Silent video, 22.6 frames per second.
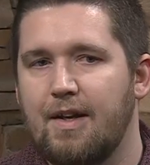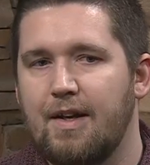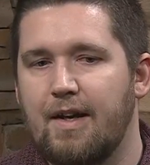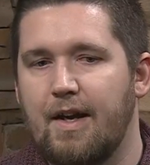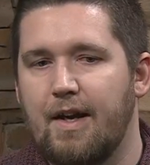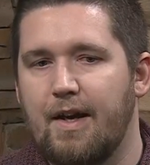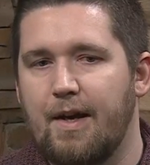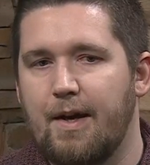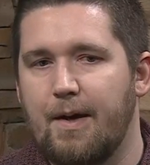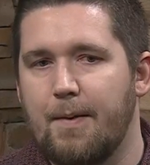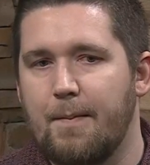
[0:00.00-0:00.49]

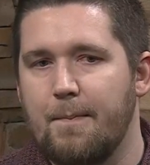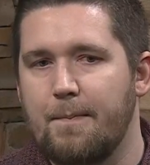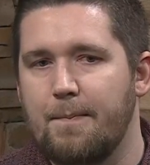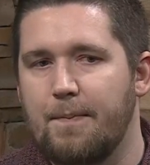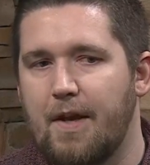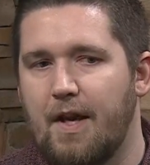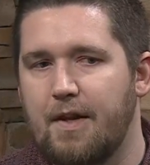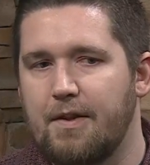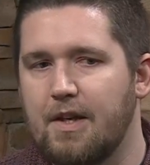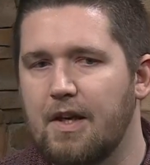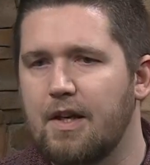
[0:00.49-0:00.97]

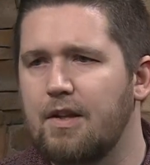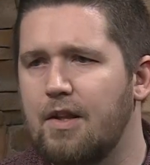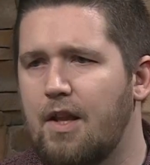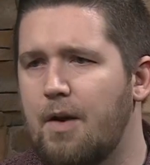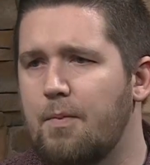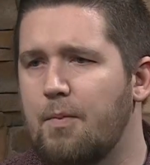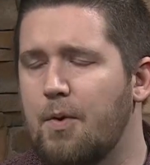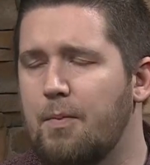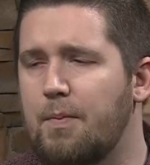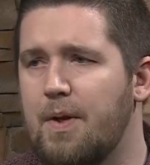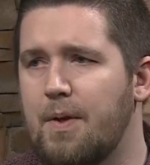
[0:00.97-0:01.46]
I think a
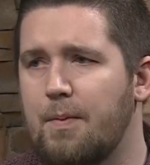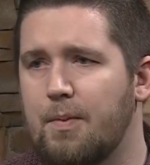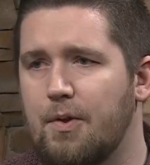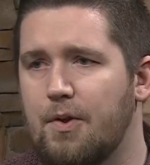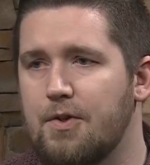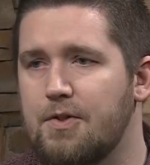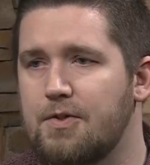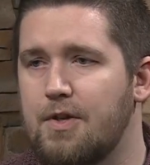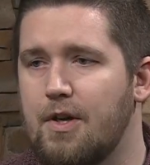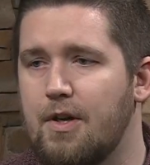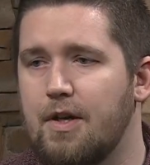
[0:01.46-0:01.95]
lot more people are
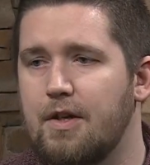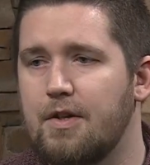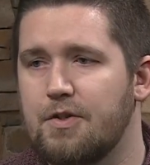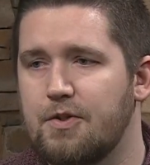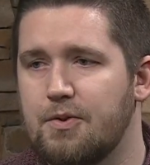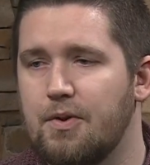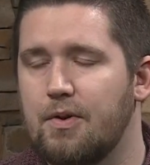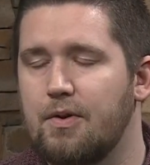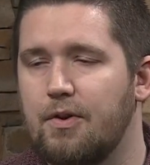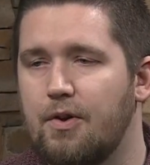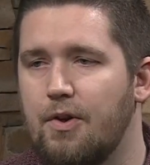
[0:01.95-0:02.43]
starting to
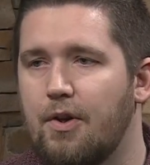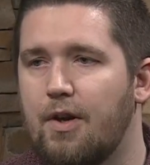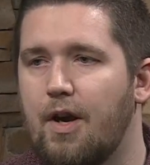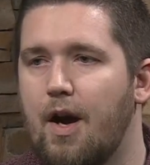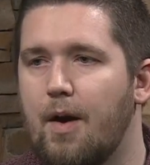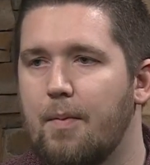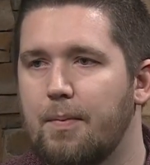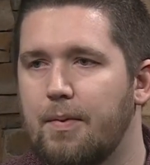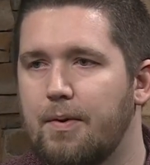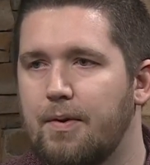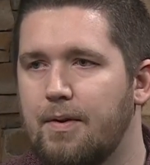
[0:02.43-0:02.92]
sort of look up.